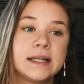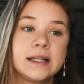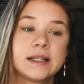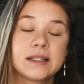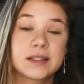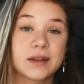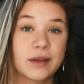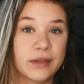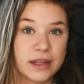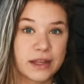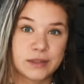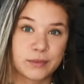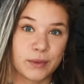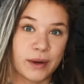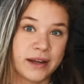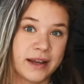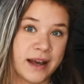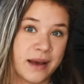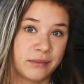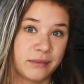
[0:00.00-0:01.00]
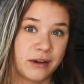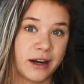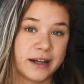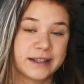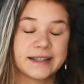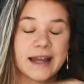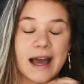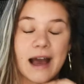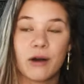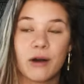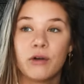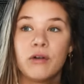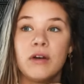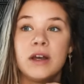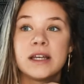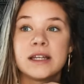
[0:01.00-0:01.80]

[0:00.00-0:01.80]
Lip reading: So that's where I am right now.